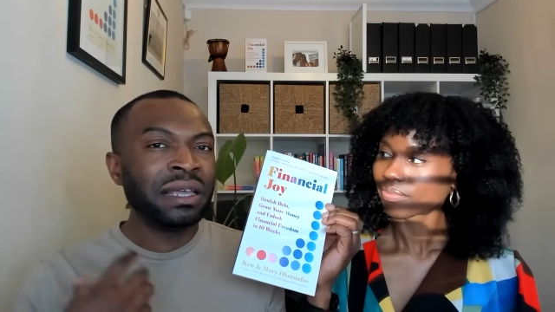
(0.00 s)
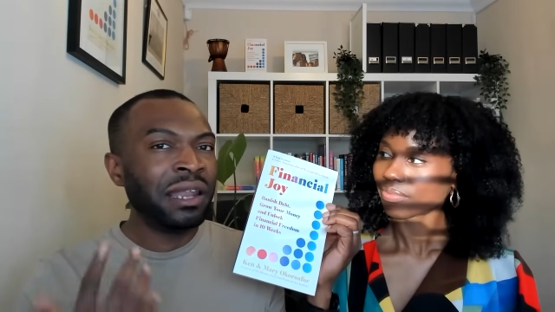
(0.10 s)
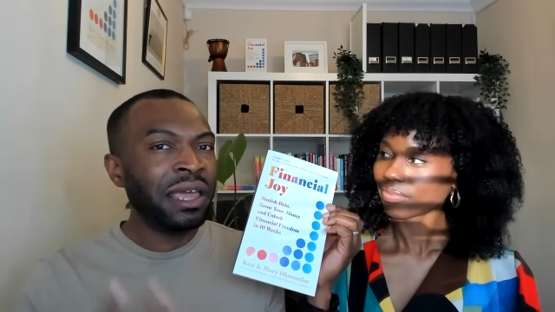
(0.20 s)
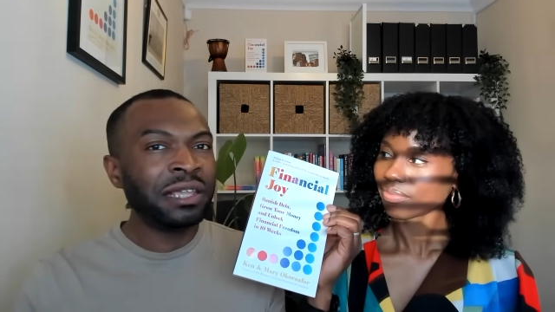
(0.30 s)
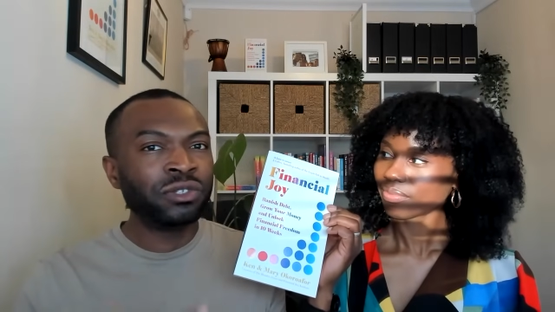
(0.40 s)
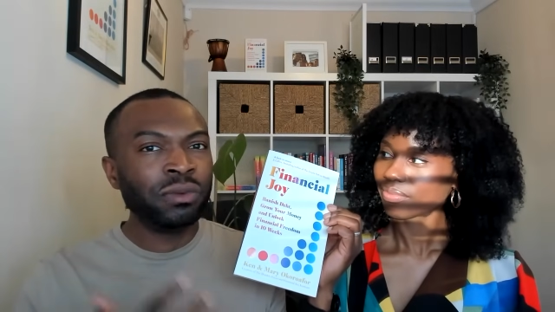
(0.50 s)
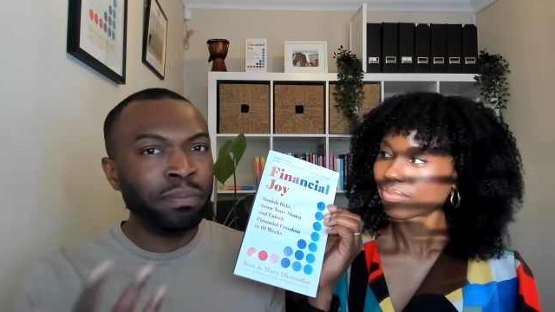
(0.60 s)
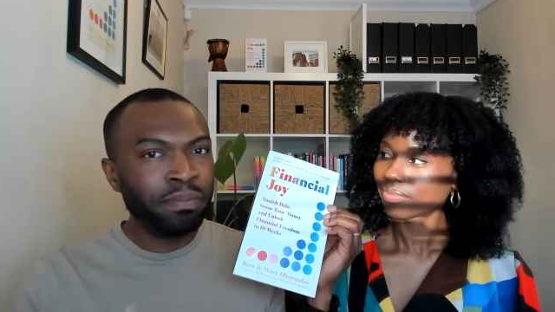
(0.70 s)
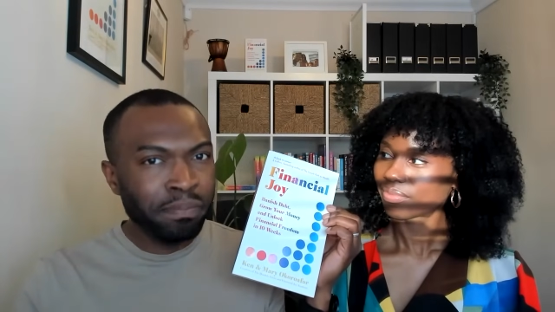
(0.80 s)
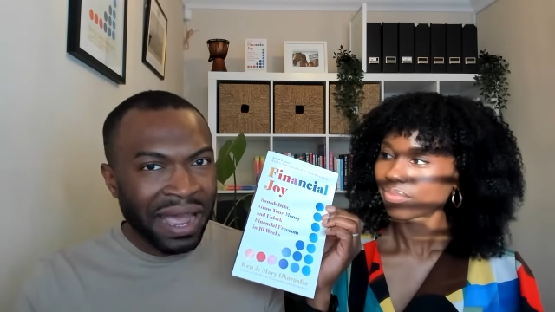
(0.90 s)
Speaker 1: learning to
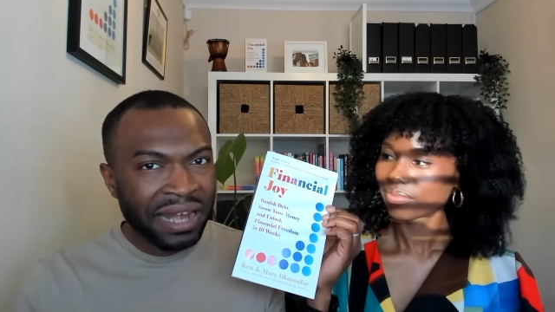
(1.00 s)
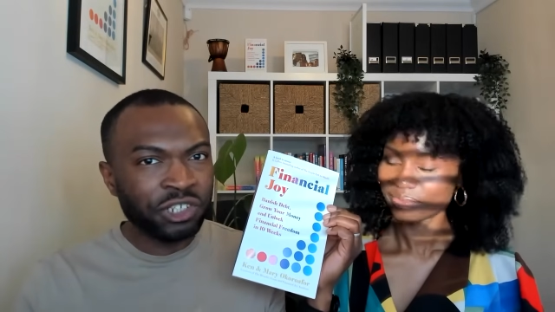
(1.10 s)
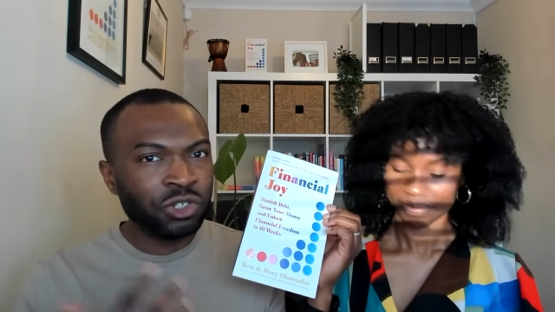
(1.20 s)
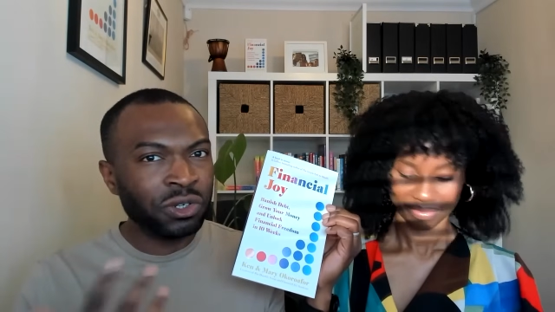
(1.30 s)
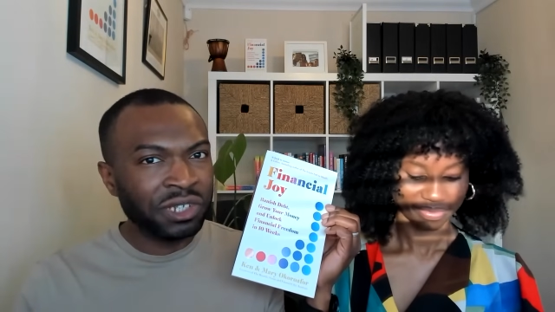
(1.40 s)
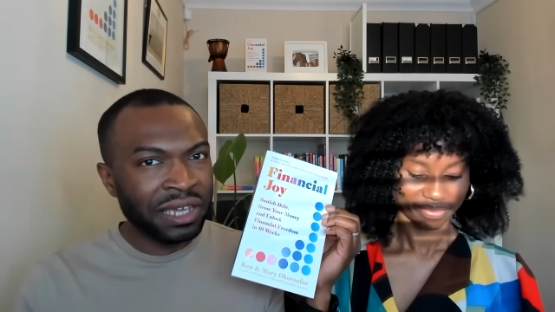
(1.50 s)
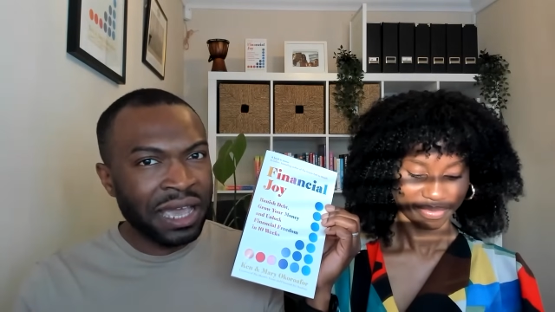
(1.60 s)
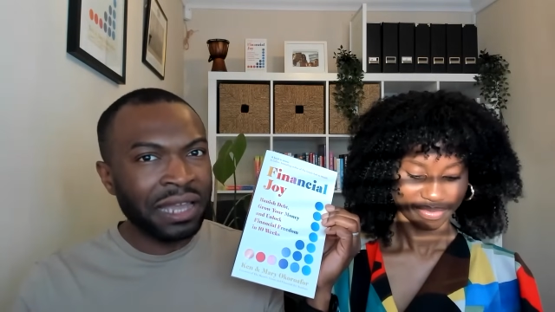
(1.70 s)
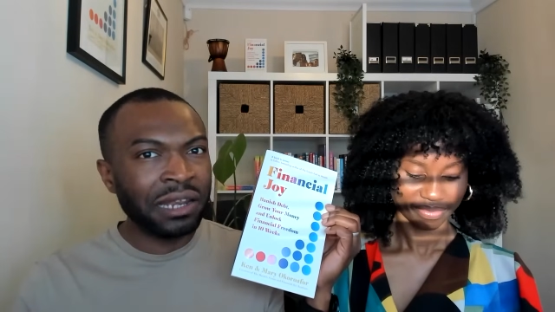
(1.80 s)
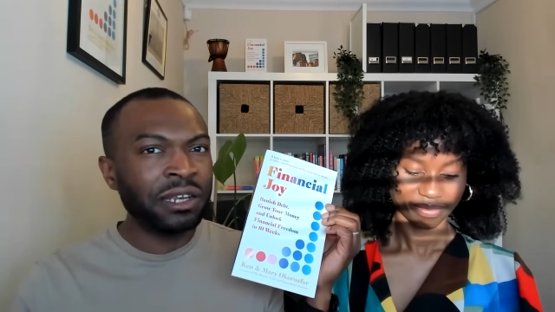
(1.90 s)
banish your
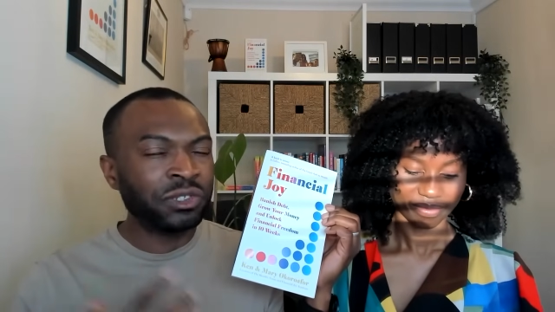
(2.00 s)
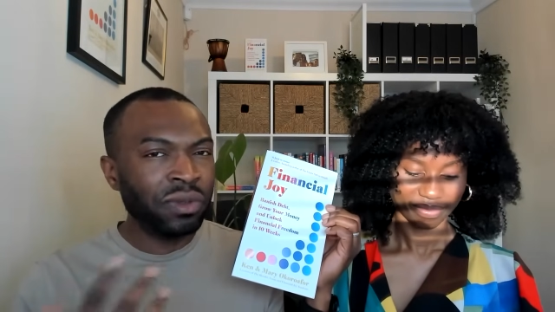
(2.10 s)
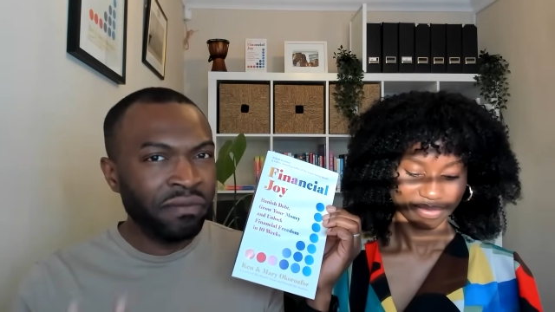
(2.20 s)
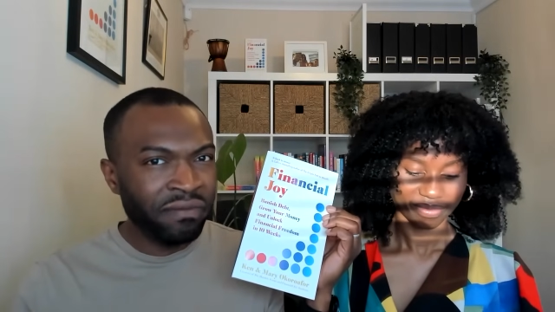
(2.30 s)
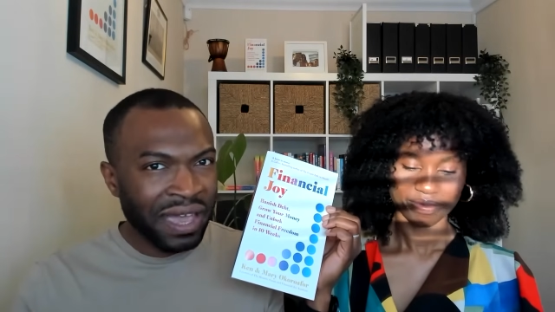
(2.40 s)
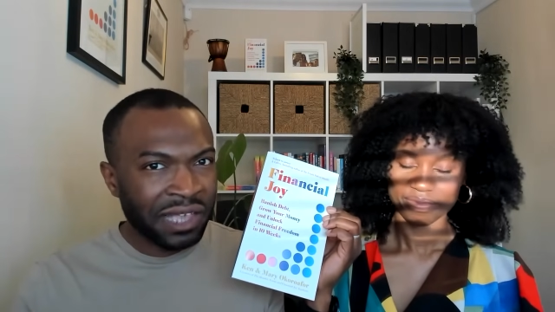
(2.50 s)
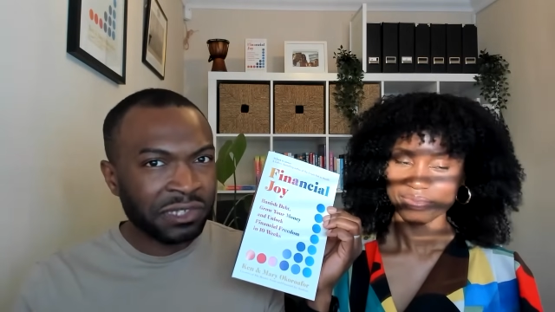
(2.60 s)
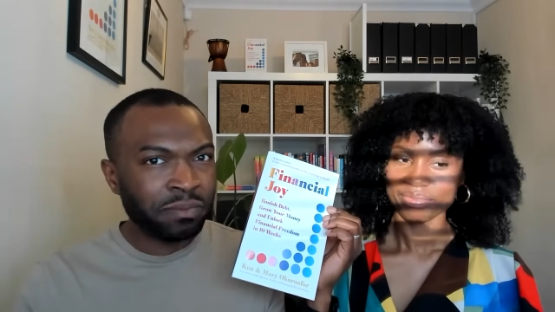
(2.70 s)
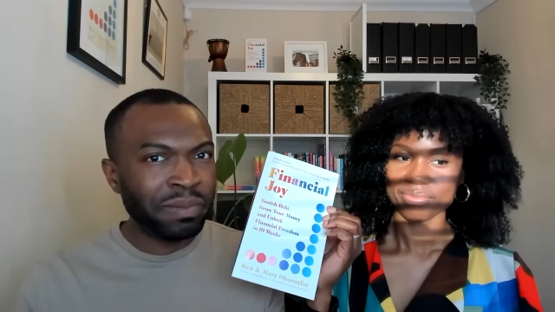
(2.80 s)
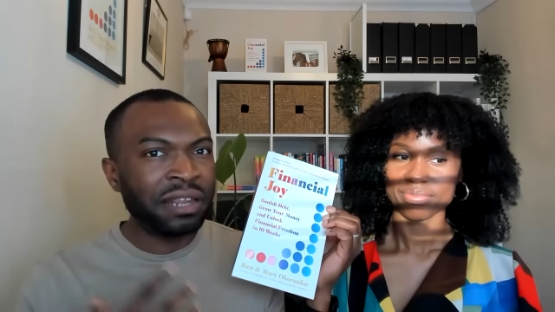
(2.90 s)
debt, learning to
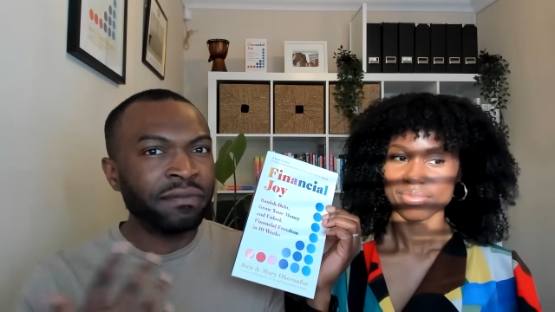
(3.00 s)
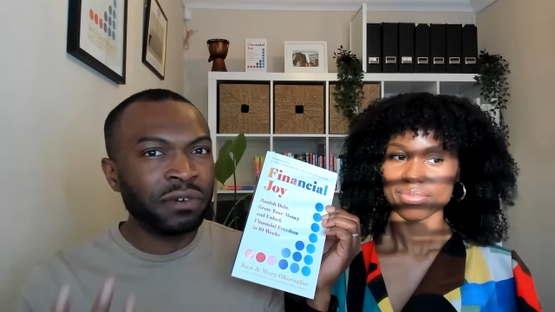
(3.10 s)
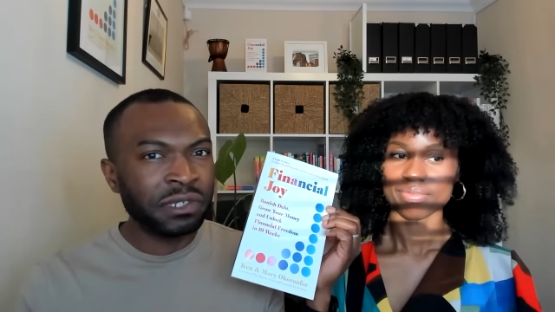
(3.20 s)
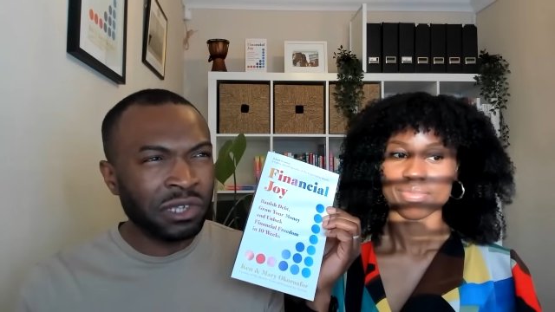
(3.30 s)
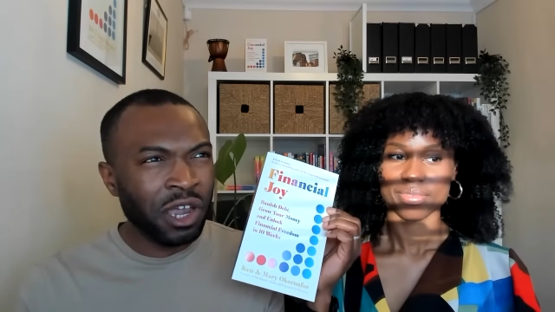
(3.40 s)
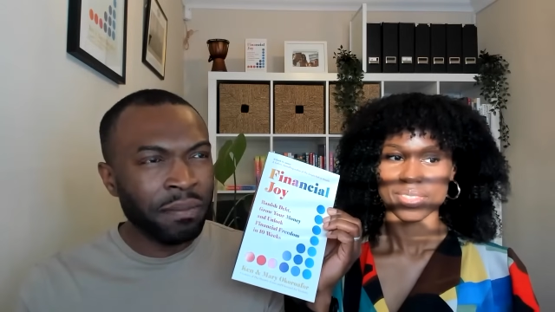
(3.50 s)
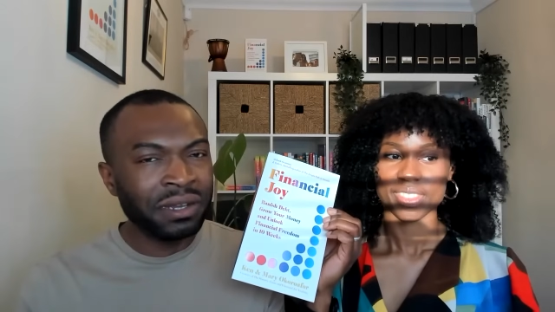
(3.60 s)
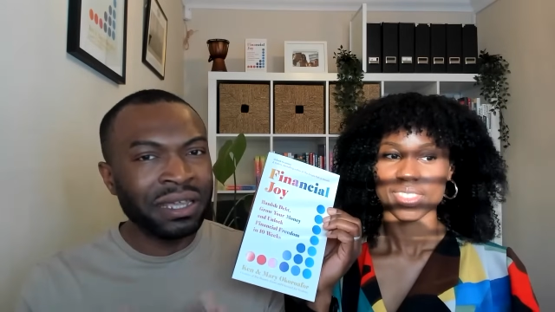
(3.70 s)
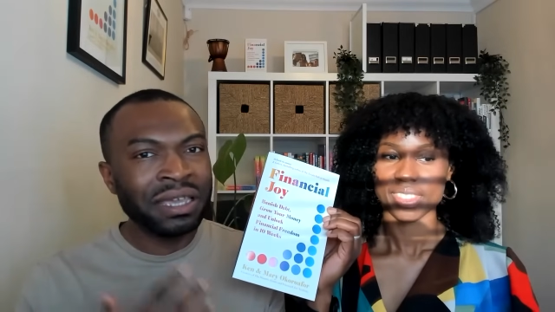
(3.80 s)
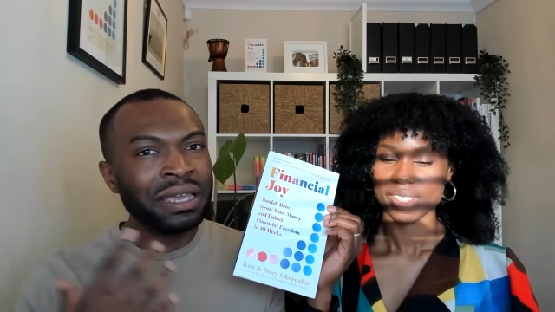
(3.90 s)
invest, planning for retirement,